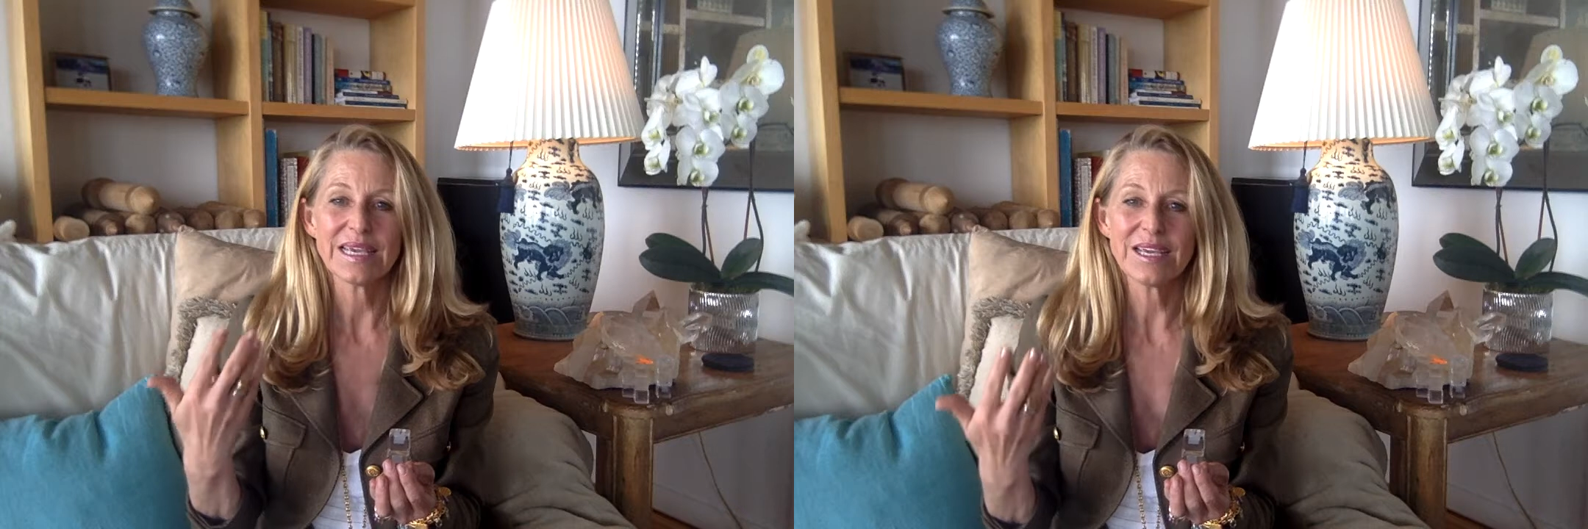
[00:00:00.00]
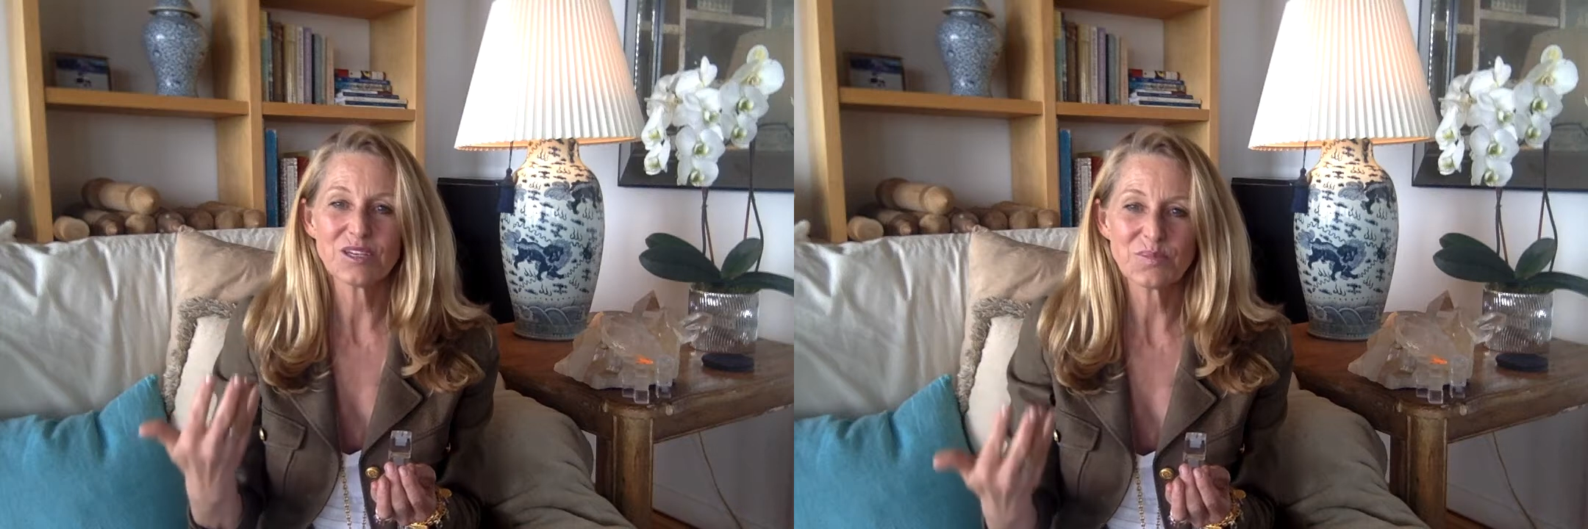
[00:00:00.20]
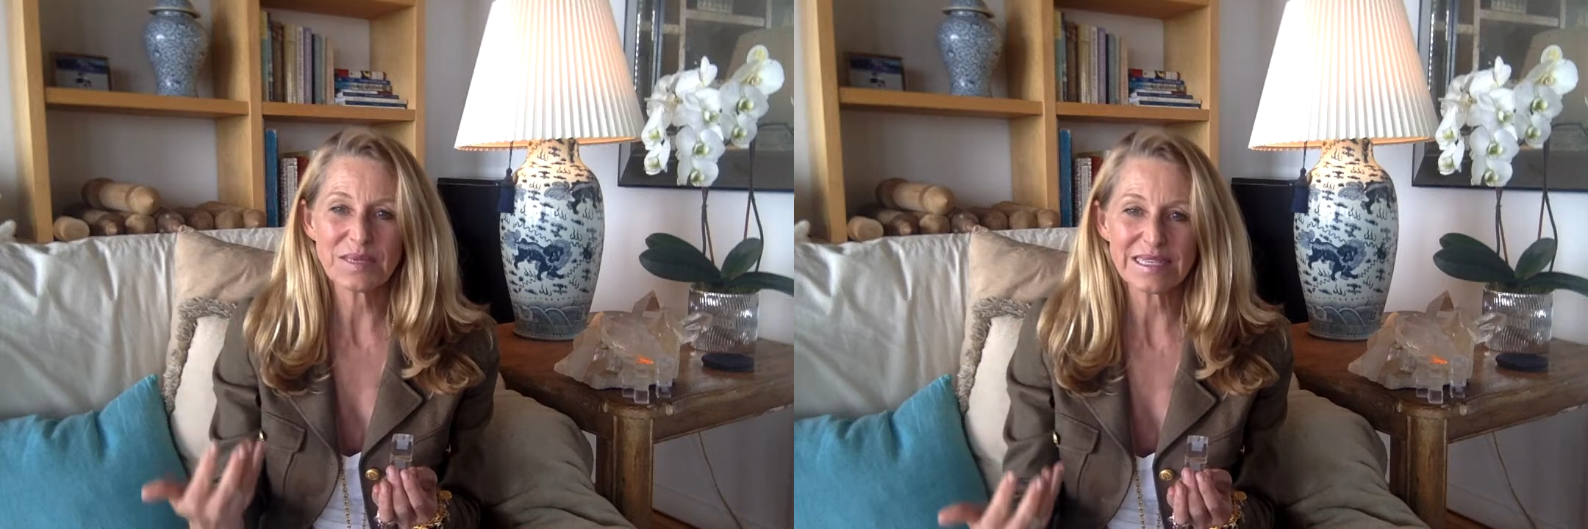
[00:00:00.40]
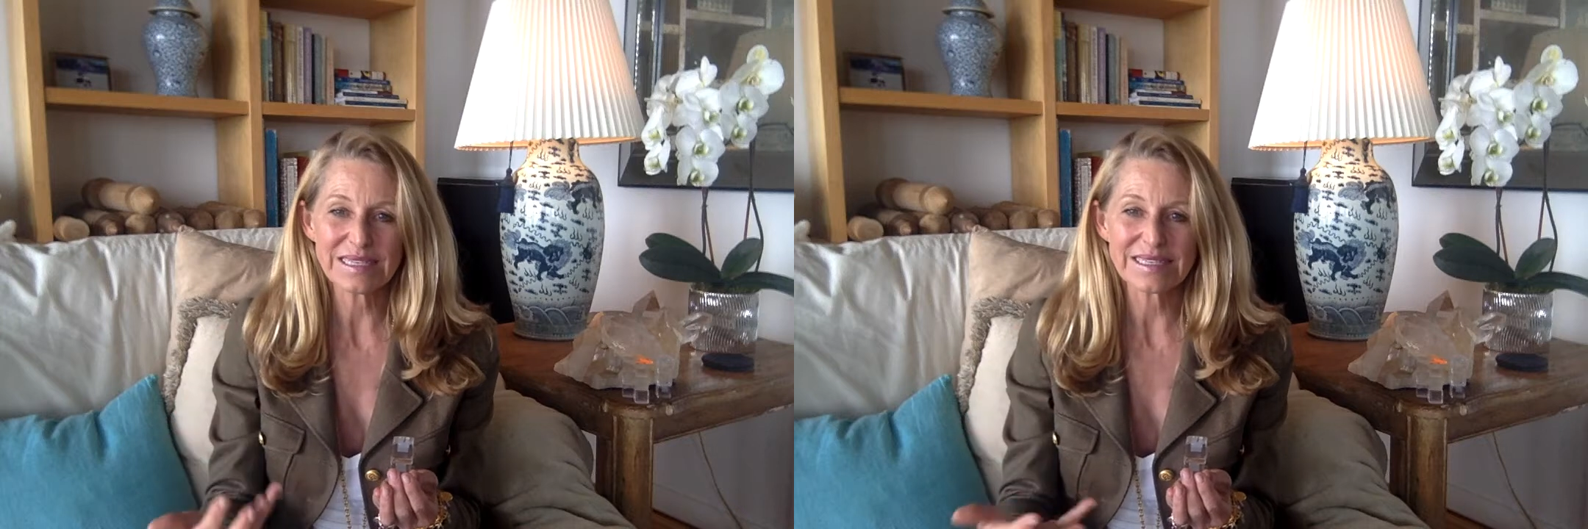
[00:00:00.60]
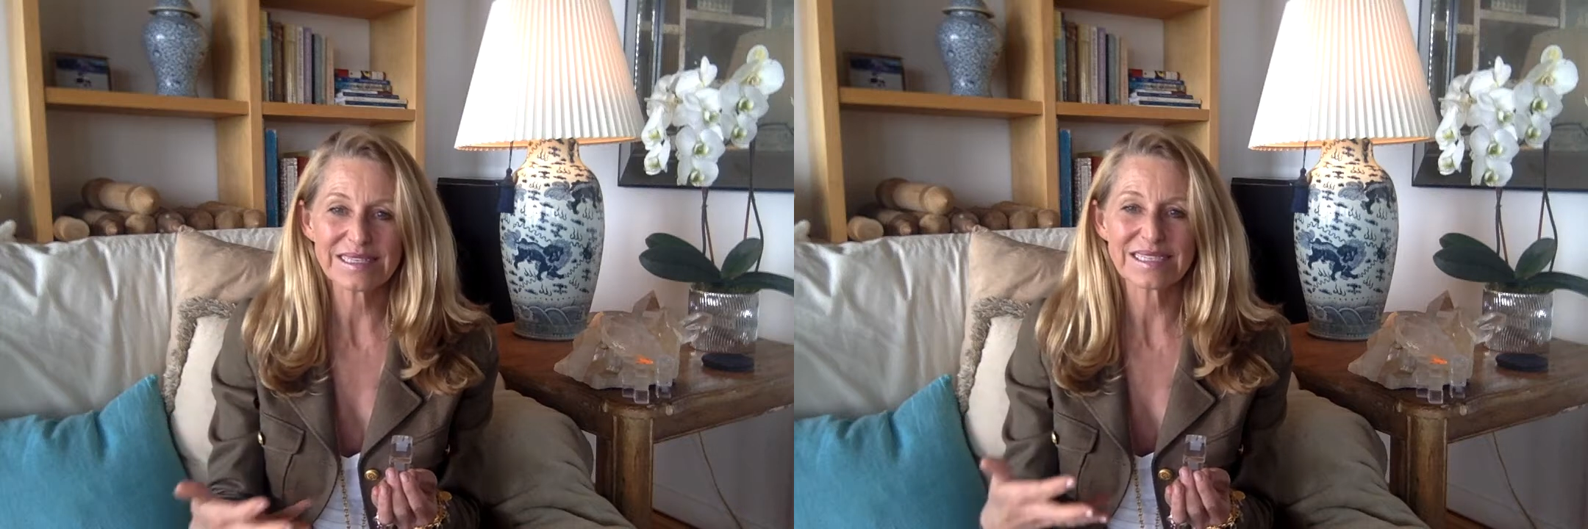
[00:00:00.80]
inner
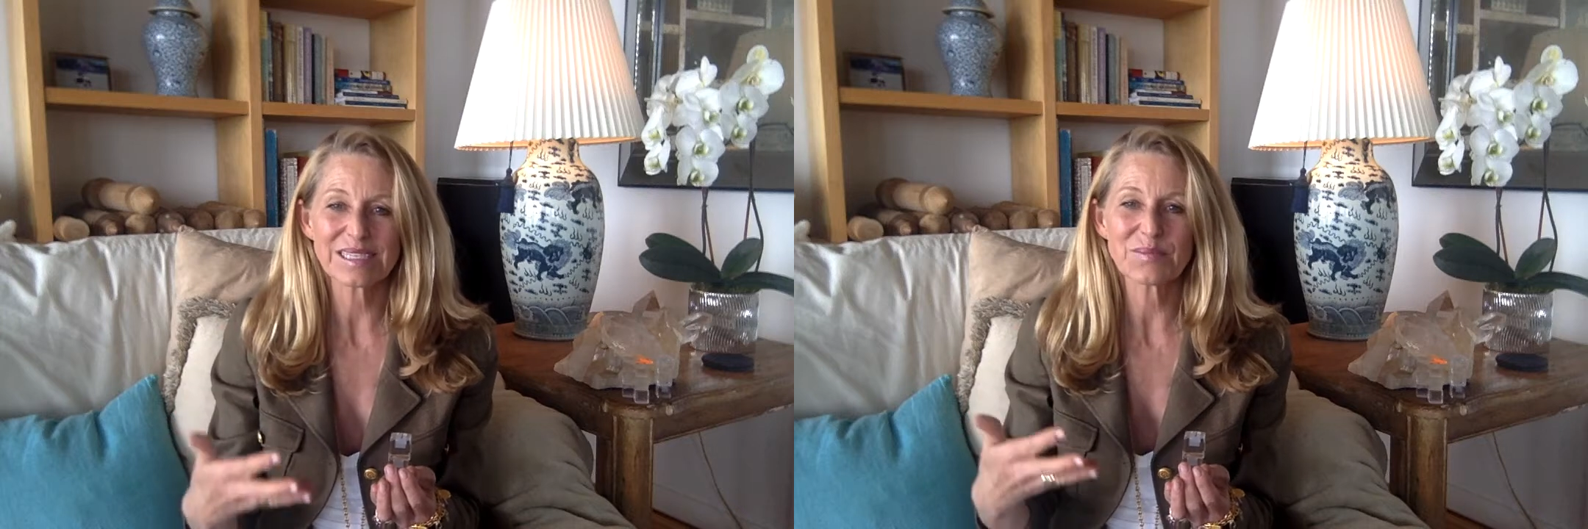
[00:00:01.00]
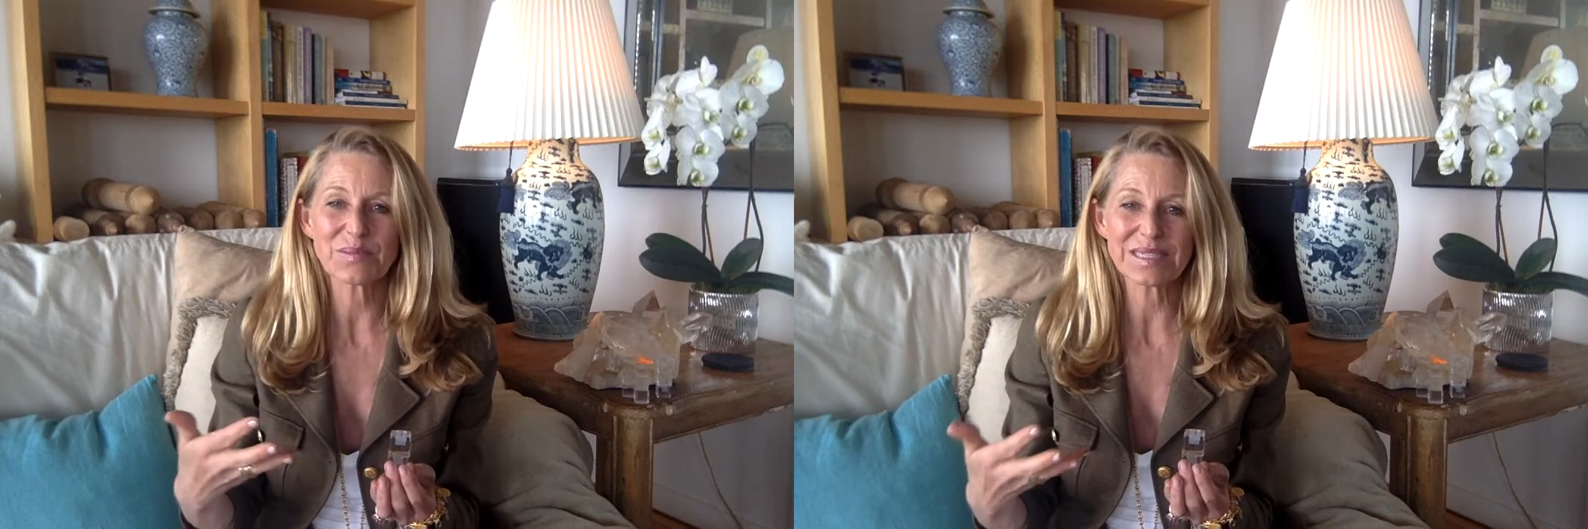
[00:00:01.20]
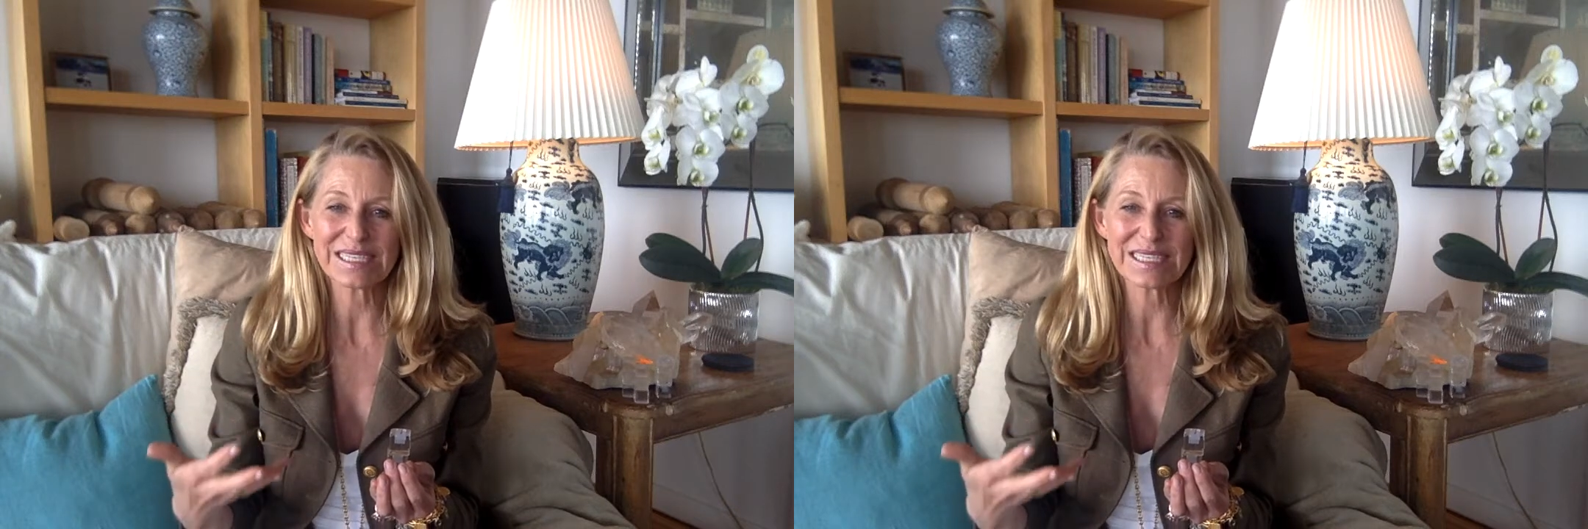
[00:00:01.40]
peace. It's a